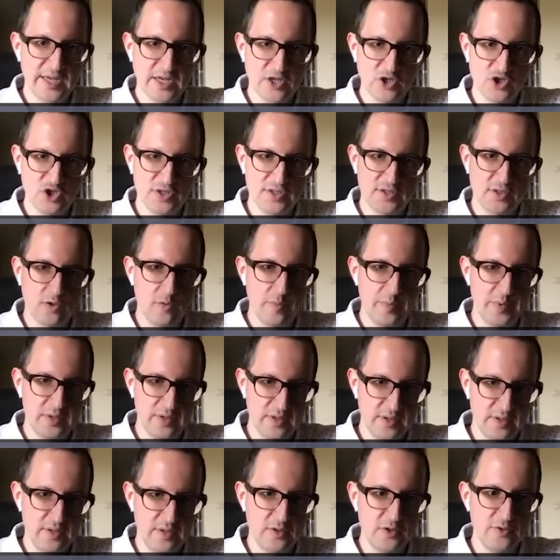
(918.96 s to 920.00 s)
can just open
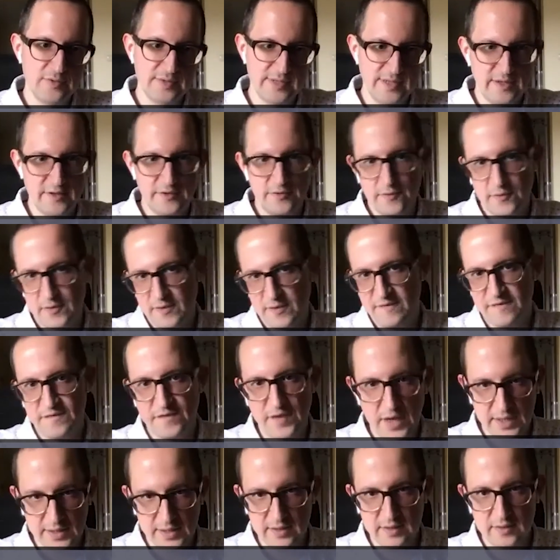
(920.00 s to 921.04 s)
the newsletter and
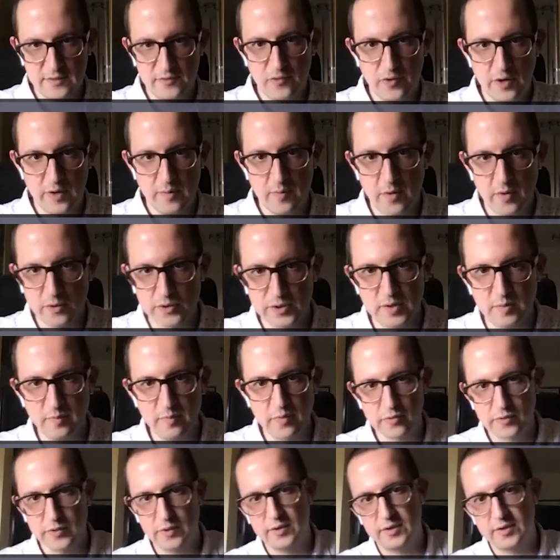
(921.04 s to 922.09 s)
find the 3 most
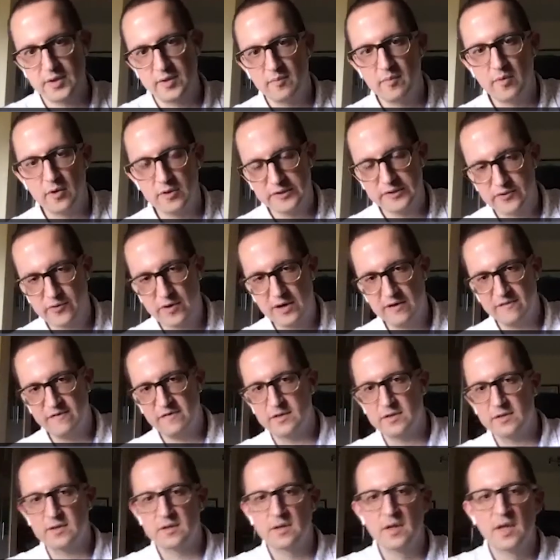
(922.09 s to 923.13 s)
important and most
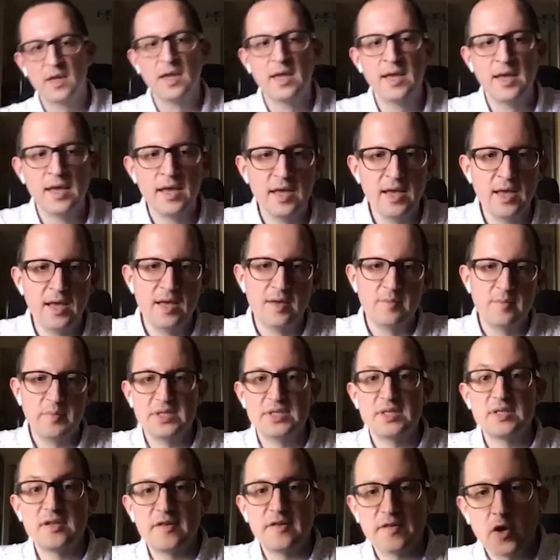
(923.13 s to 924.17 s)
relevant
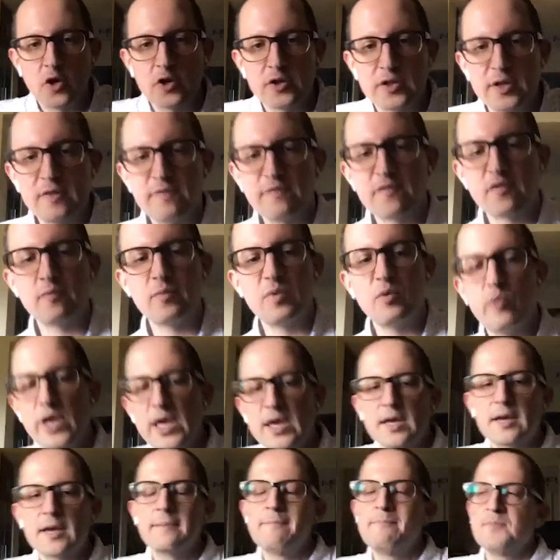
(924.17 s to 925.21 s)
pieces of content from the
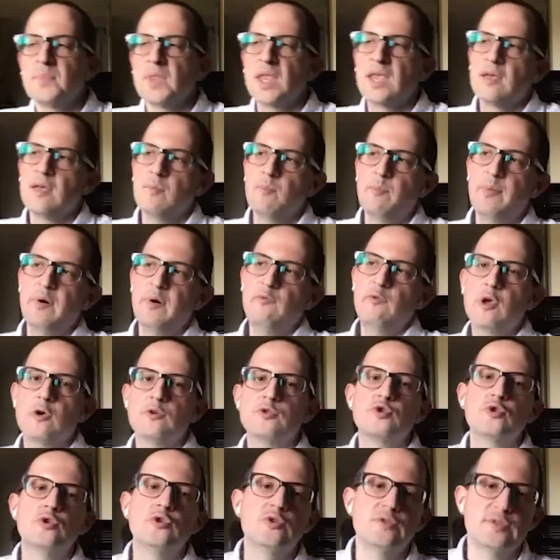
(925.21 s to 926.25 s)
week. But we
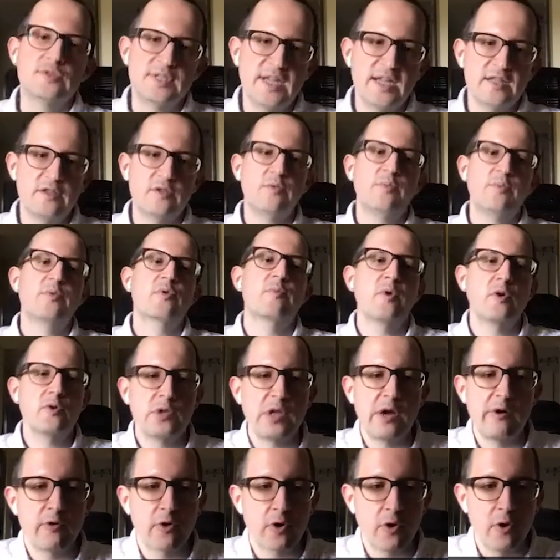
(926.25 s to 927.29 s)
also use that to promote
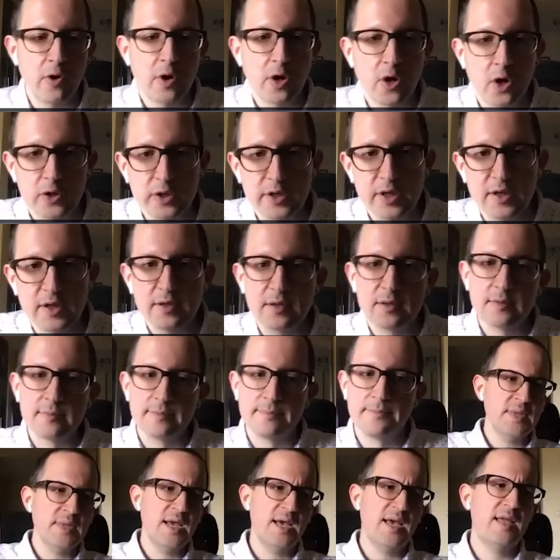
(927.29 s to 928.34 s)
our own content.
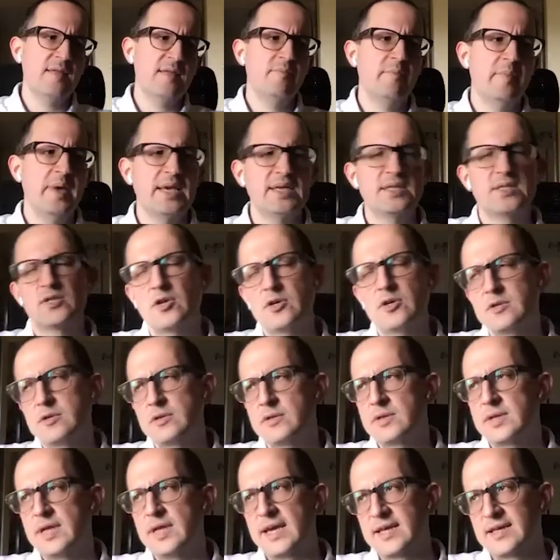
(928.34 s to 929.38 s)
And based
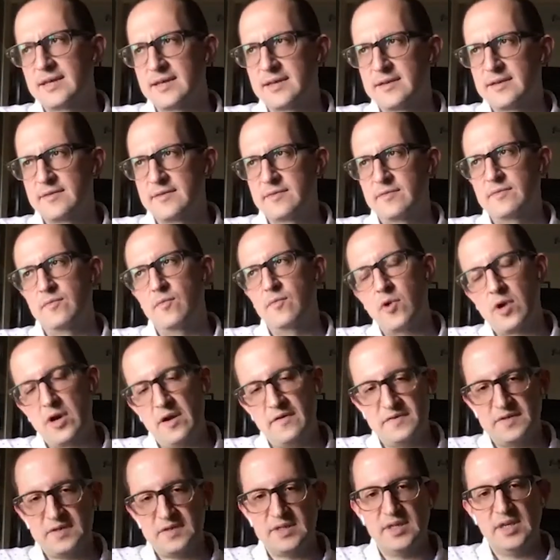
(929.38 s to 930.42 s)
on like what
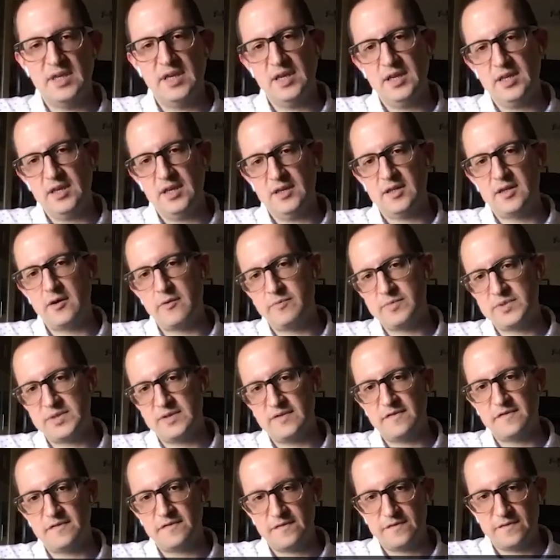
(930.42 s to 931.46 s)
I've seen in terms
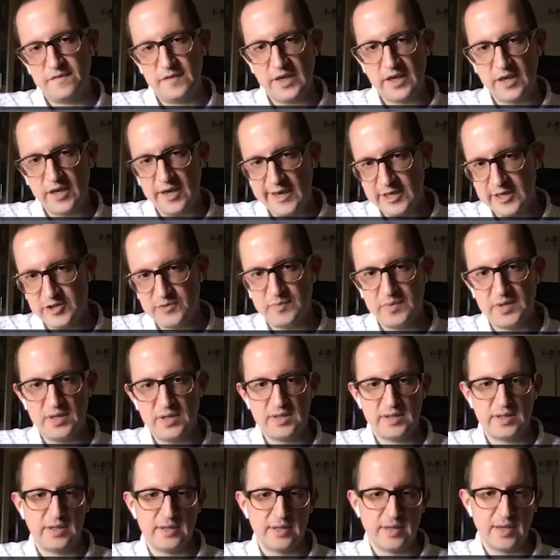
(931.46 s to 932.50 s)
of
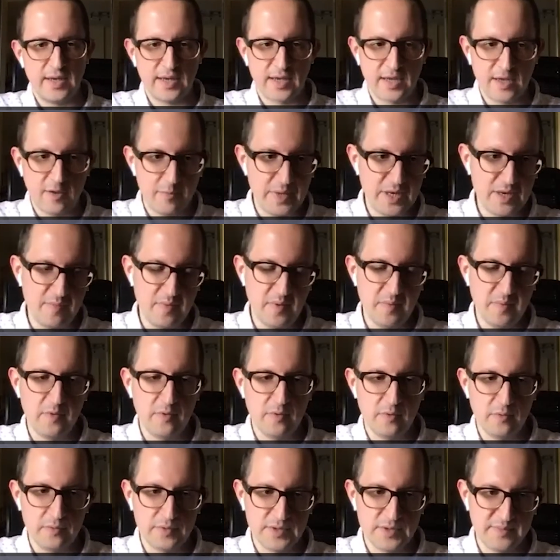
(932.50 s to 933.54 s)
engagement and like how many
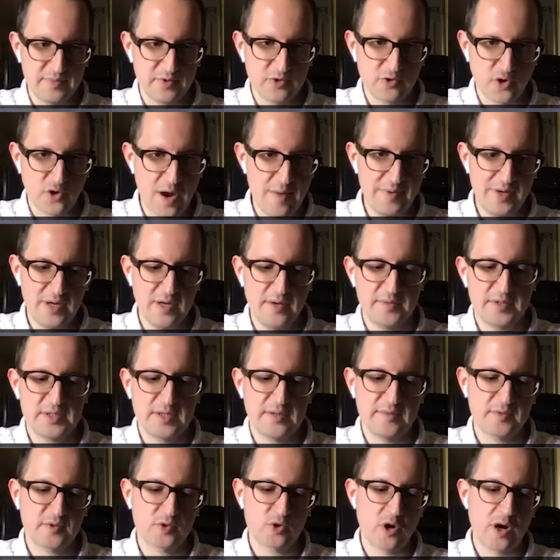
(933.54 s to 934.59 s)
people subscribe and
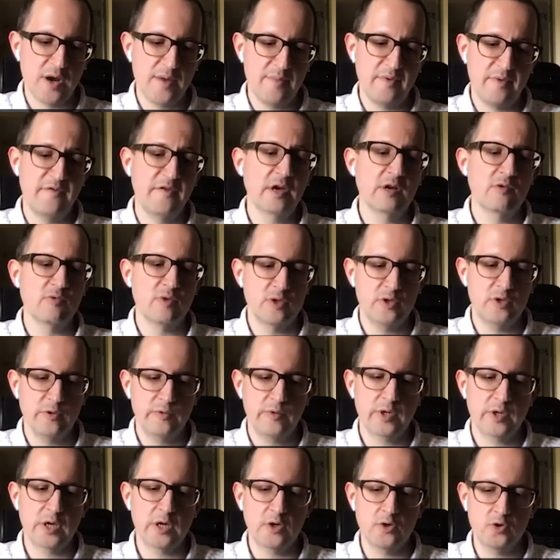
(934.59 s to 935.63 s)
unsubscribe, I think we're
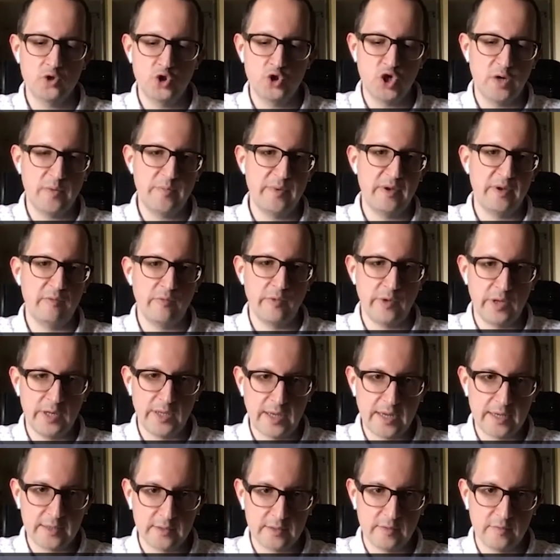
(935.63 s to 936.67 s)
doing a good job, and we're
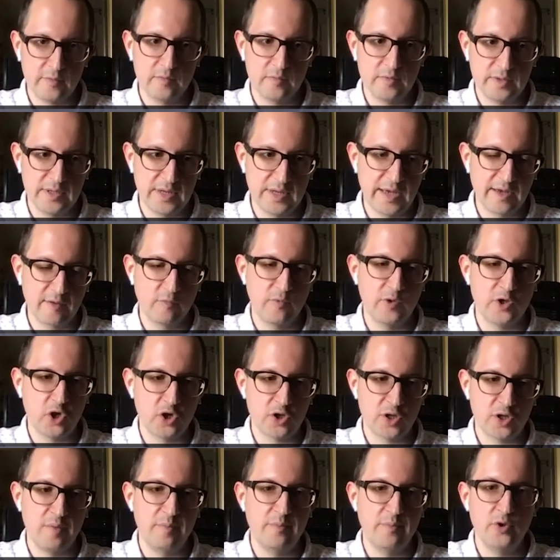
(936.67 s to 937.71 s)
not
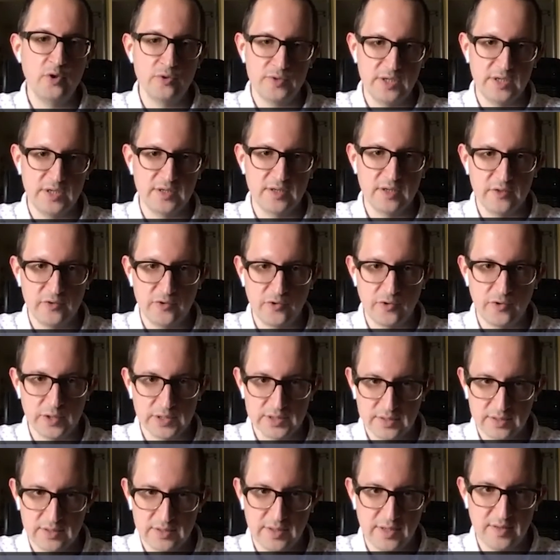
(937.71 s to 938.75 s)
abusing the
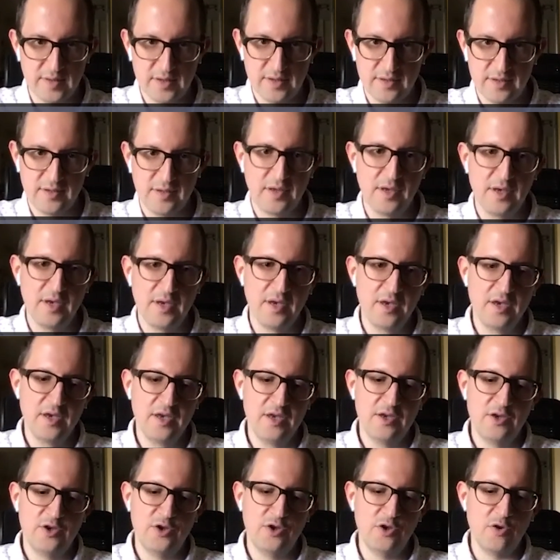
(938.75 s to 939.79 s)
trust that,
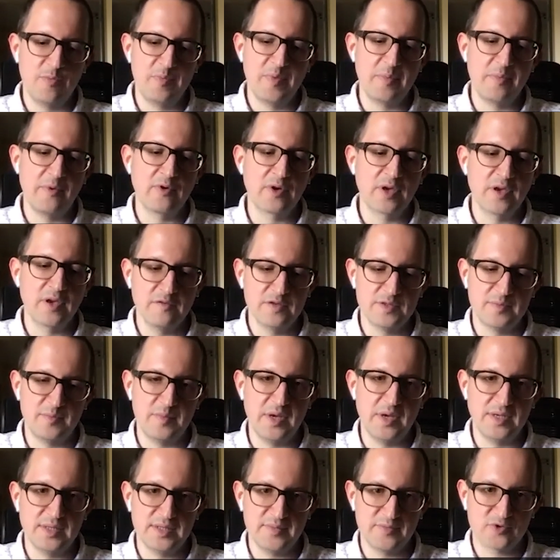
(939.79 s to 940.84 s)
you know, people give us
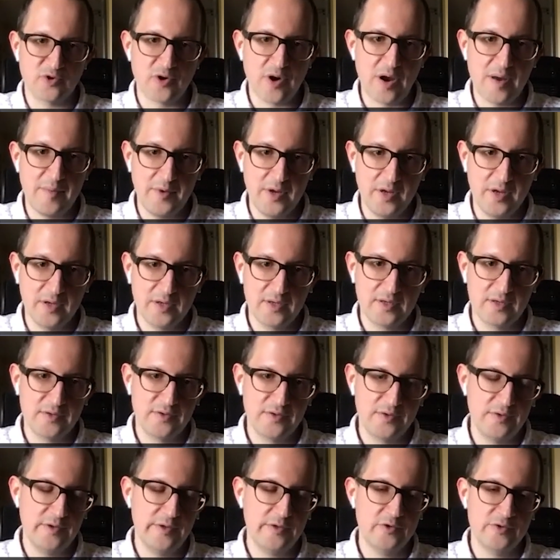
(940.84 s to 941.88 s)
by subscribing
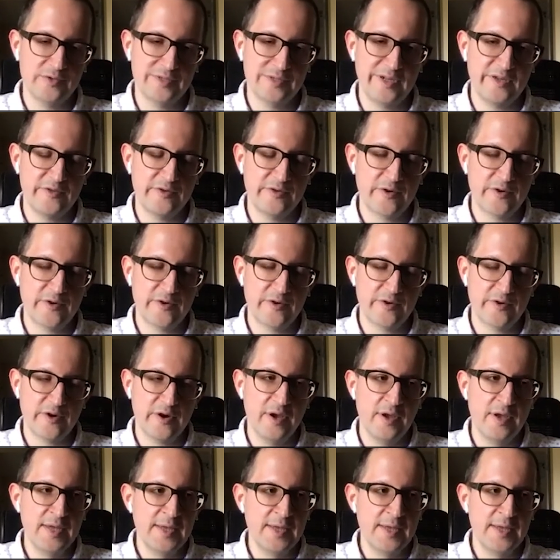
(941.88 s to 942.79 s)
to the newsletter.